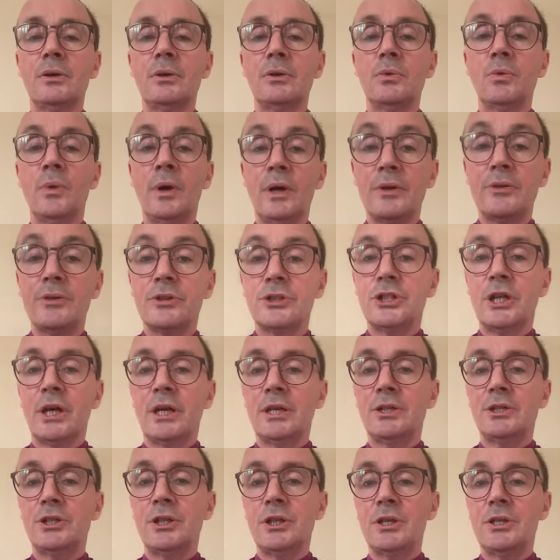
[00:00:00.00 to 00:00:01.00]
One of the
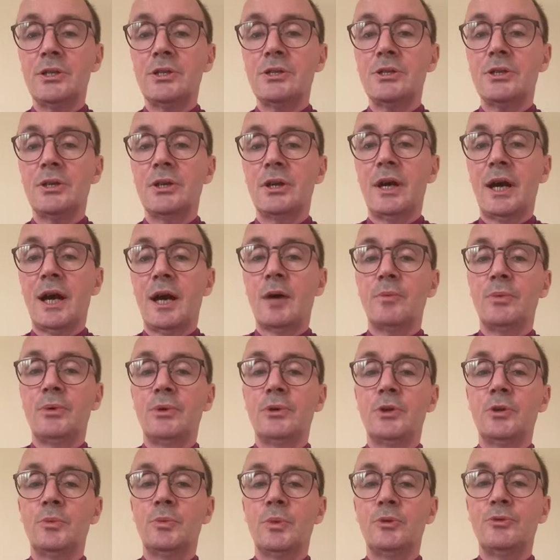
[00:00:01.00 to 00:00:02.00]
changes that
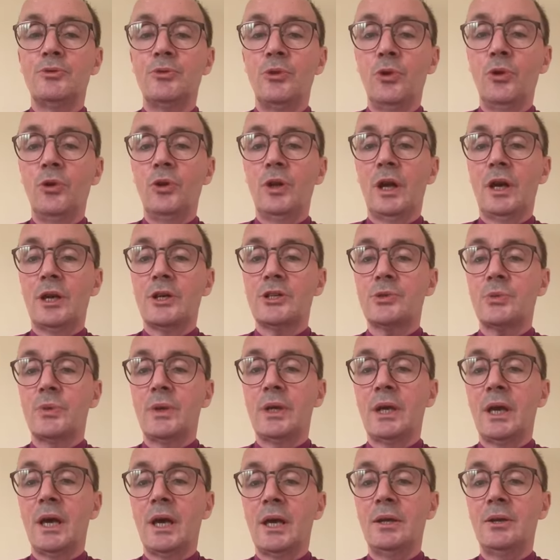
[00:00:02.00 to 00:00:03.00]
happened before last
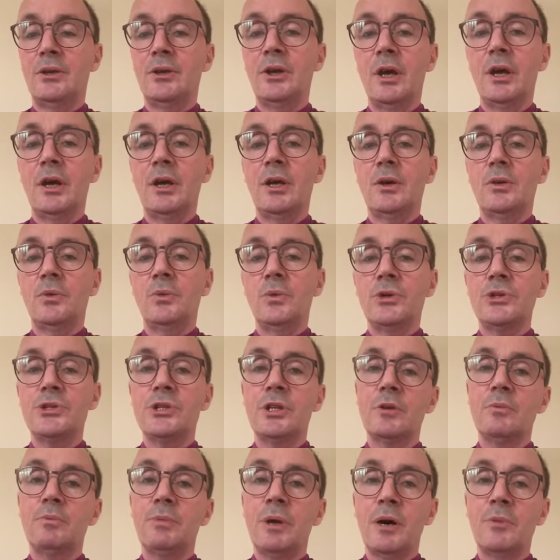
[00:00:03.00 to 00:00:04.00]
weekend was
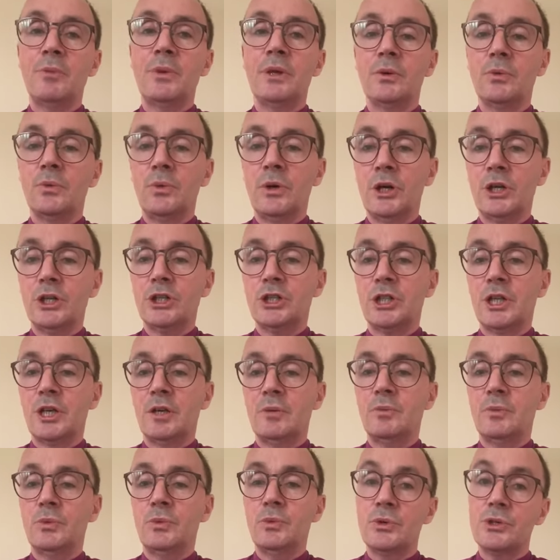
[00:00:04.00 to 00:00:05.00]
that public
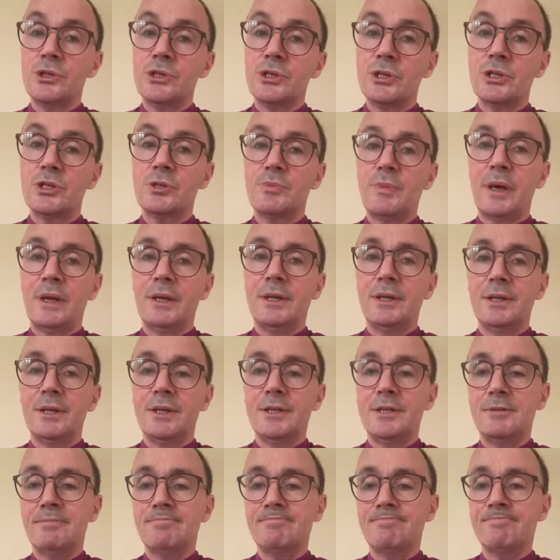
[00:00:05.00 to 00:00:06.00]
worship was
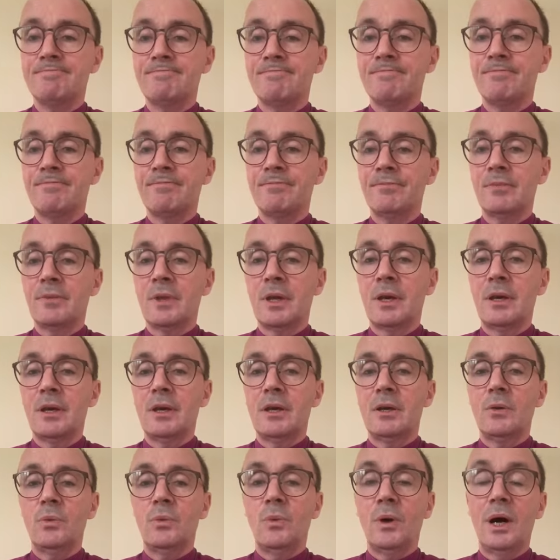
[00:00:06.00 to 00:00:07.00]
suspended.
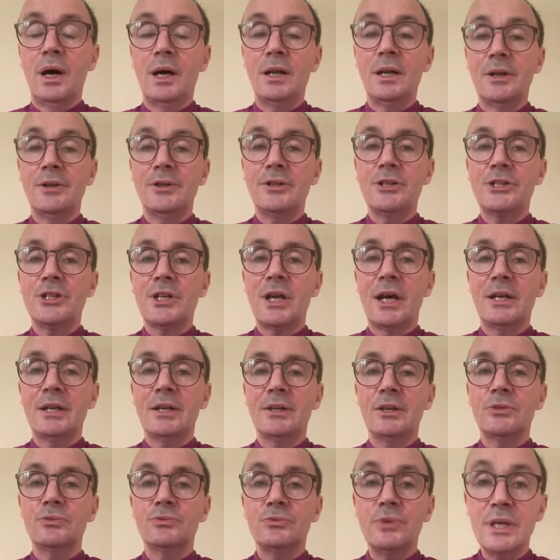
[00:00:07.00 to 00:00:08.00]
While
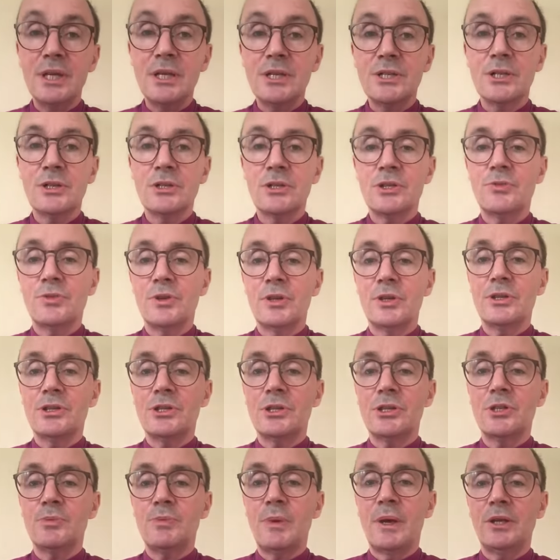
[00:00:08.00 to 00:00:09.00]
understanding the reasons for the
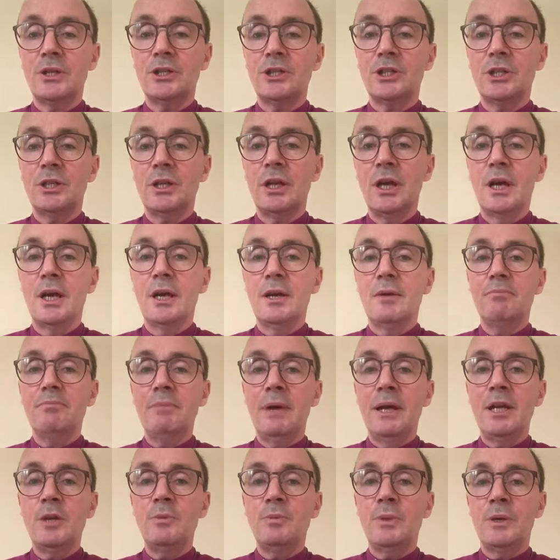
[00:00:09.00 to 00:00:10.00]
suspension,
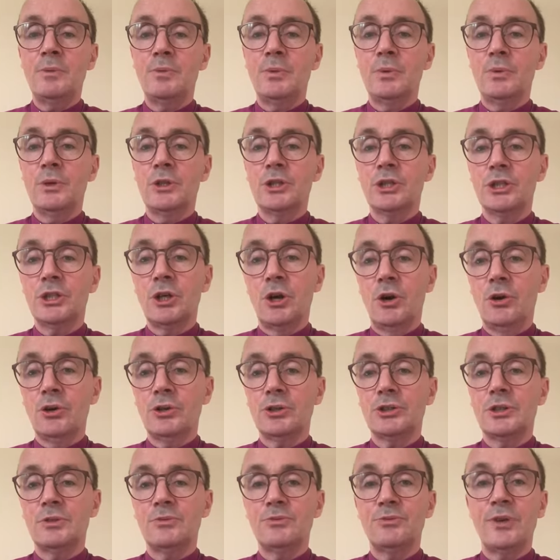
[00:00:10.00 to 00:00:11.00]
many people were
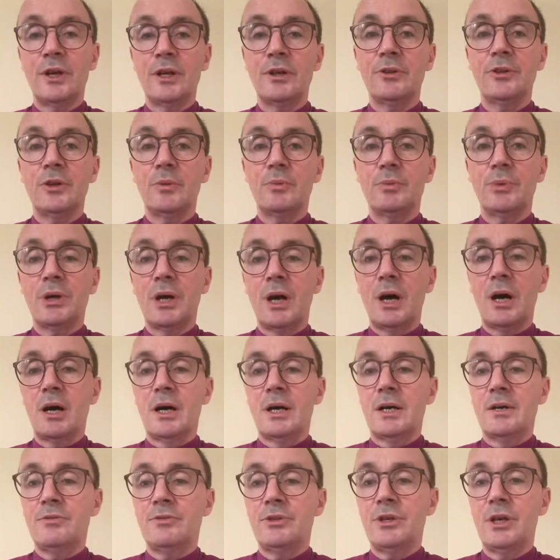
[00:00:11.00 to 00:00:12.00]
shocked and felt
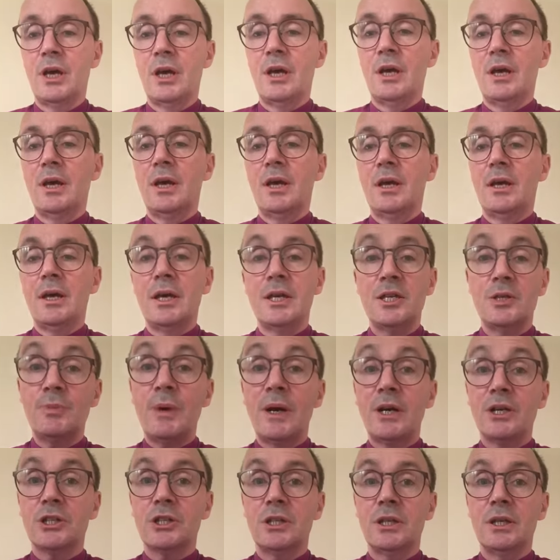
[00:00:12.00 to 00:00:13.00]
deprived,
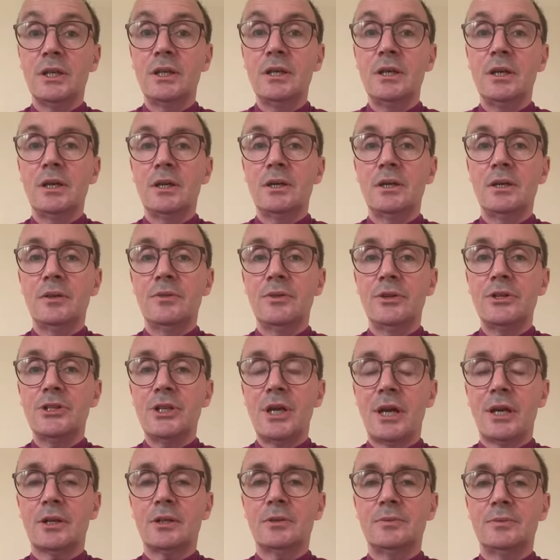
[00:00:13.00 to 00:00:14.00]
especially of the
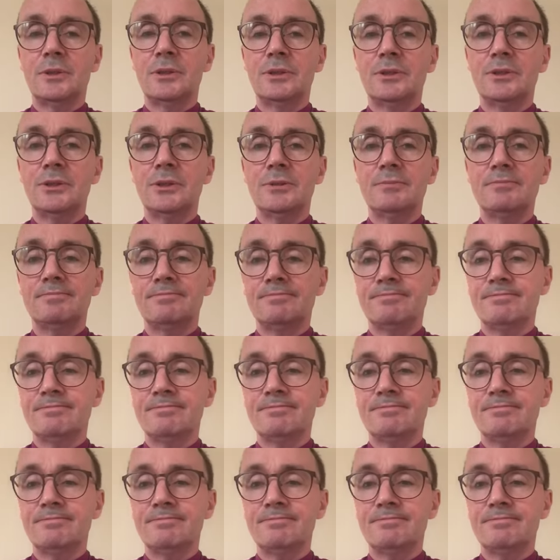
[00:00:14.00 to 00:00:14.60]
sacrament.